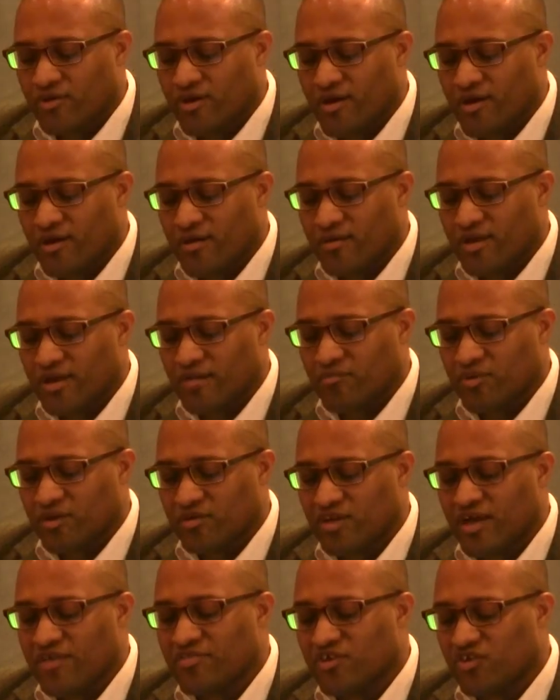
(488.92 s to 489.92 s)

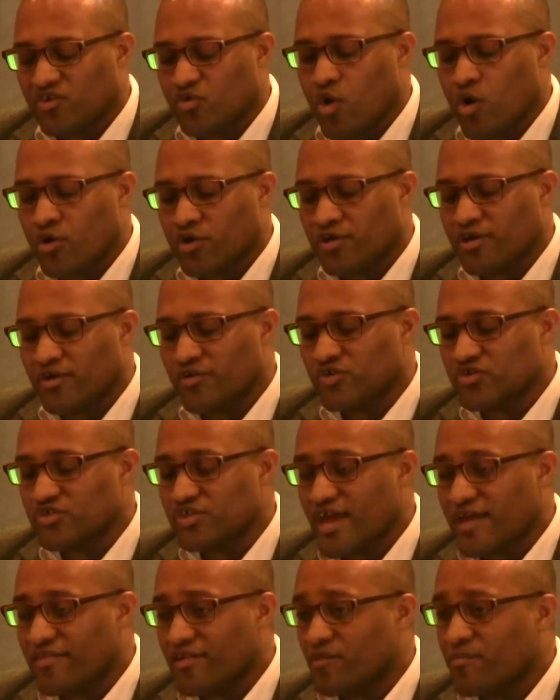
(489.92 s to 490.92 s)
but I think you all can
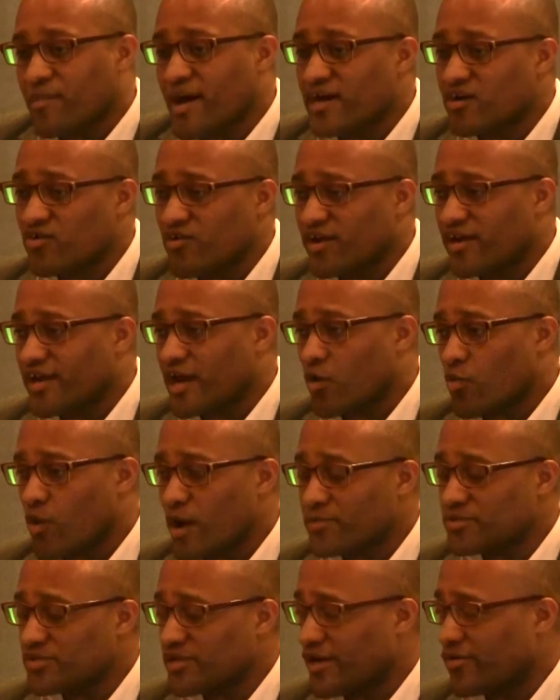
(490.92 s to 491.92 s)
understand. They're migrating our
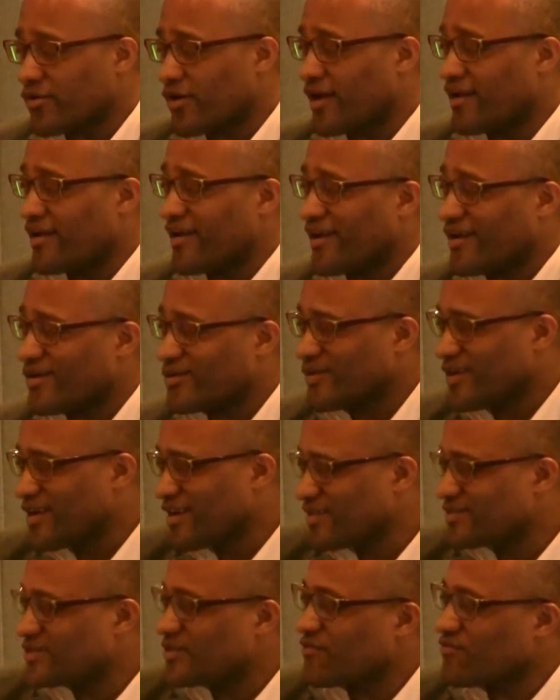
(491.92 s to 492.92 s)
website right now.
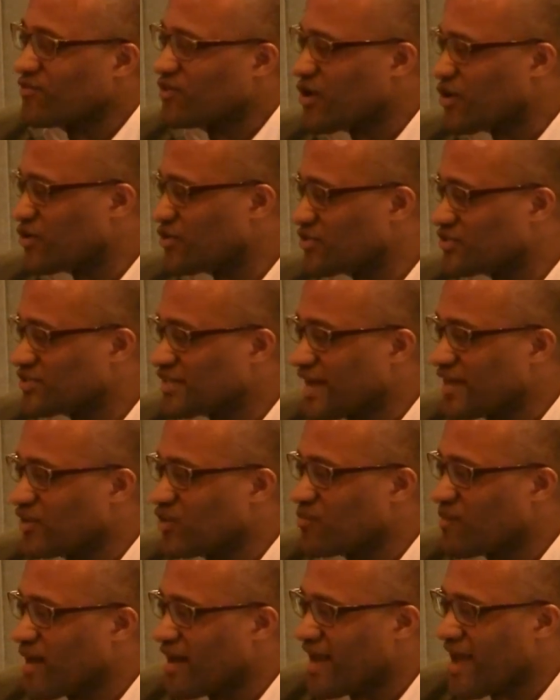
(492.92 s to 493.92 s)
So if you go to the site,
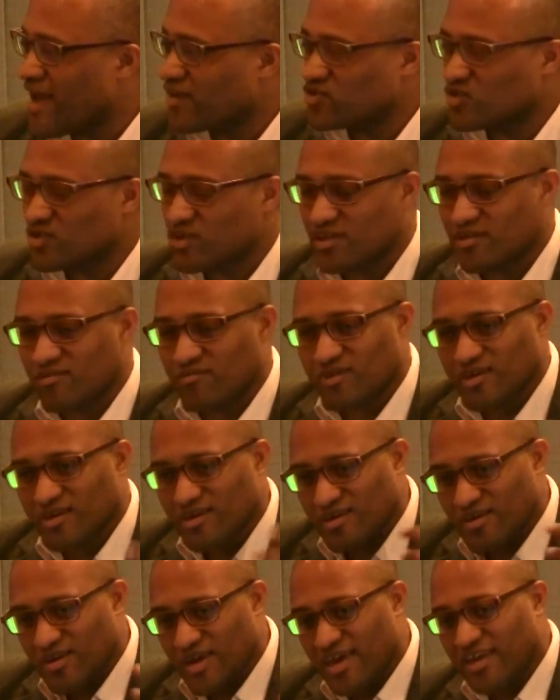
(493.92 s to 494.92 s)
you might actually
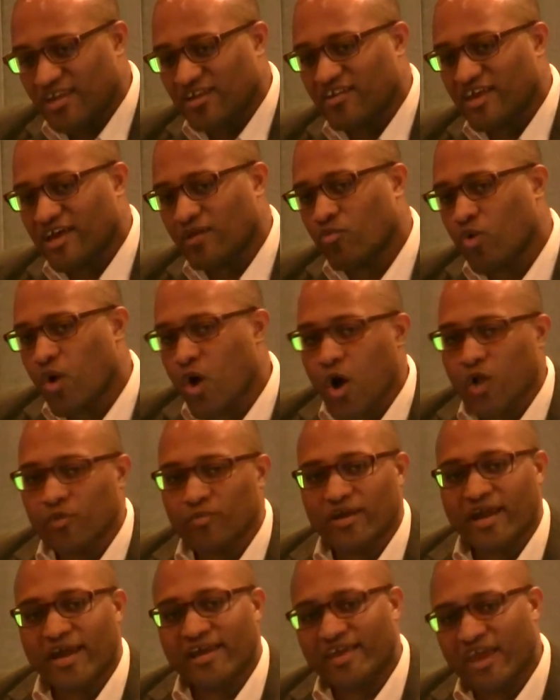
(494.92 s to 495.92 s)
hit a dead wall,
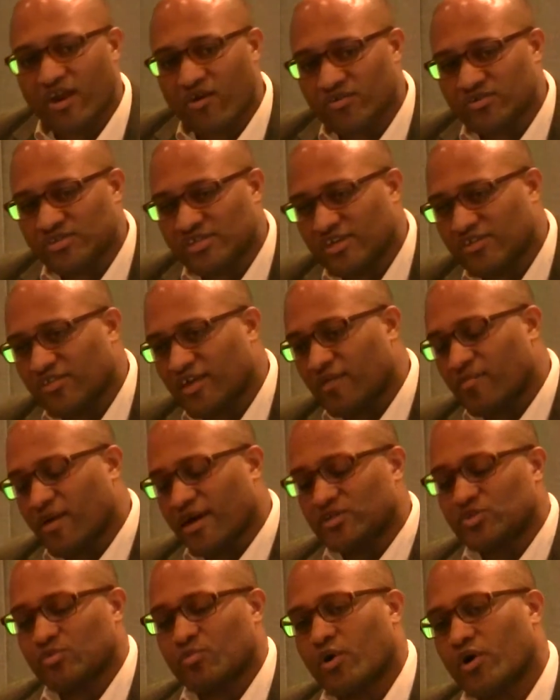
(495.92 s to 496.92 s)
but I guarantee that
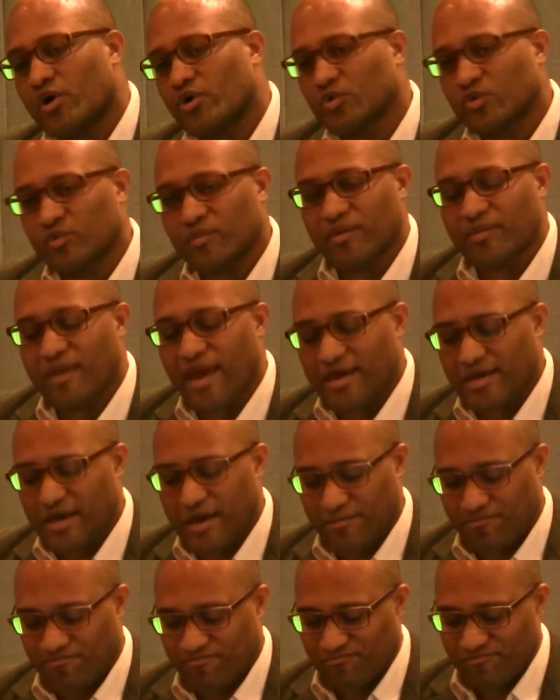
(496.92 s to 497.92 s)
by tomorrow it would be back
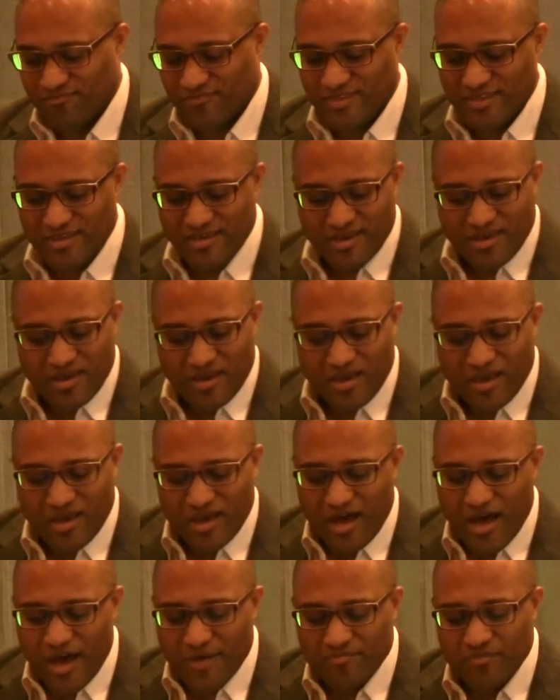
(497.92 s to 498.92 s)
up.
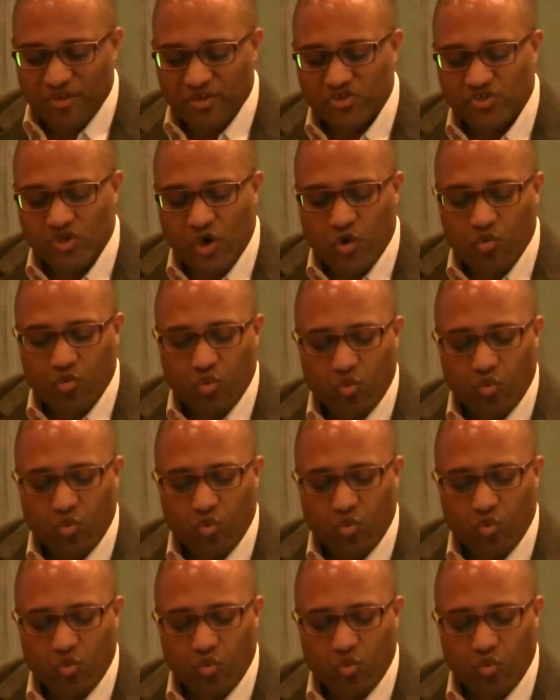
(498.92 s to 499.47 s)
So